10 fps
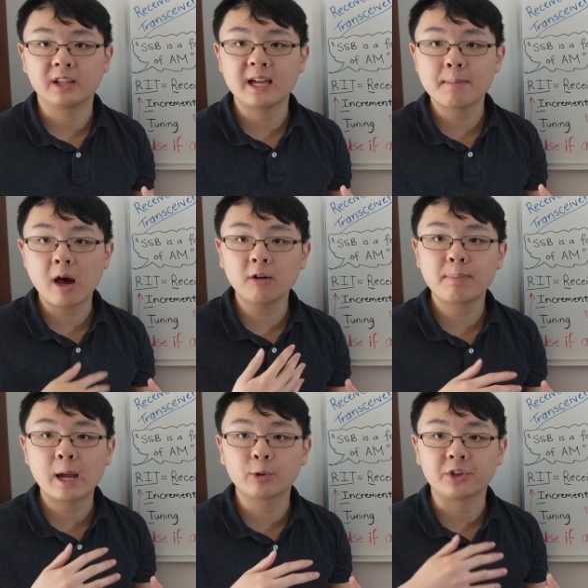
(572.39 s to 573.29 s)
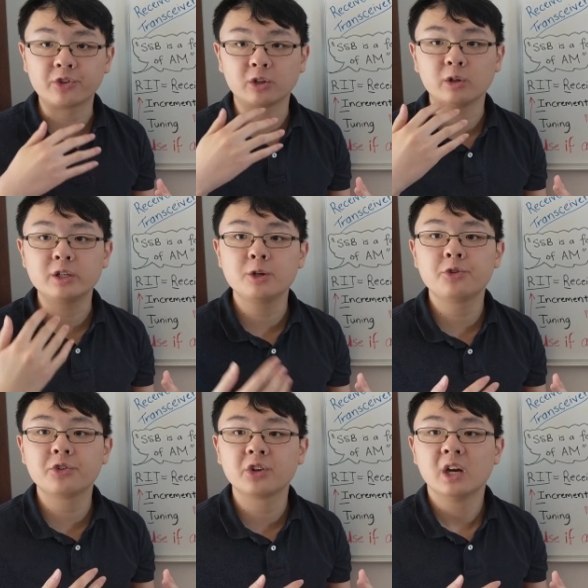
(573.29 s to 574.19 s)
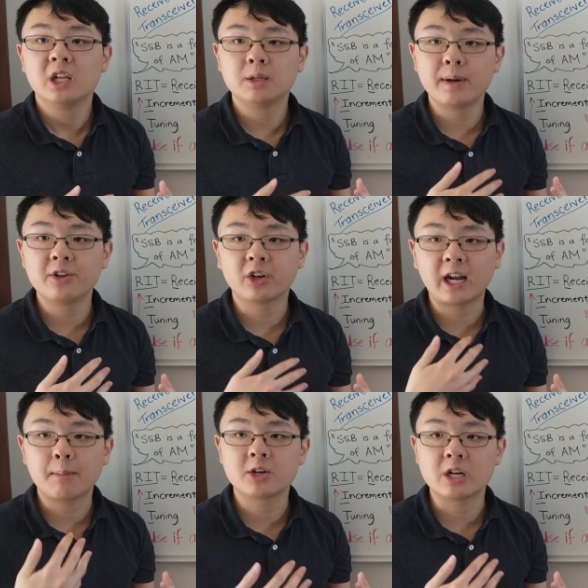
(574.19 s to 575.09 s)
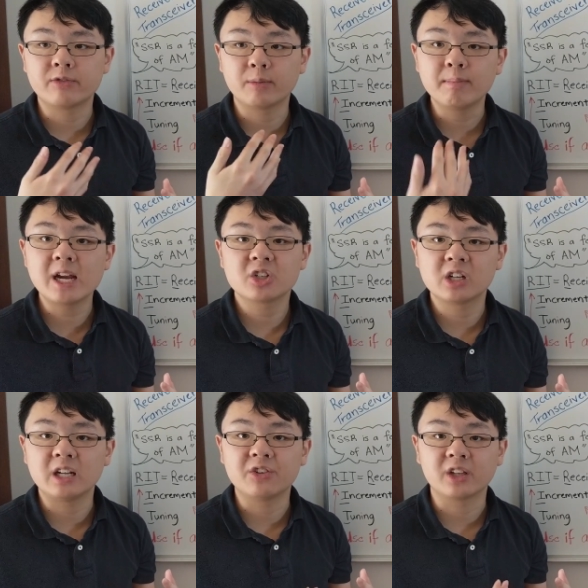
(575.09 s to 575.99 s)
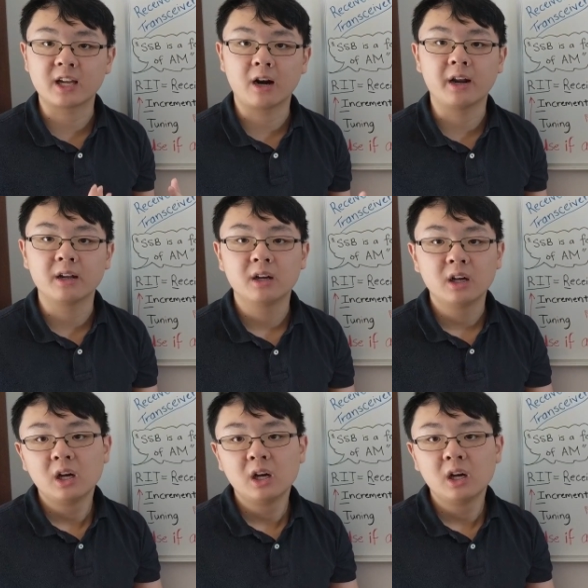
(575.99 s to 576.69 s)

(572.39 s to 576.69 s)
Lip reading: And the amount of bandwidth a signal uses depends on how much information it needs to carry.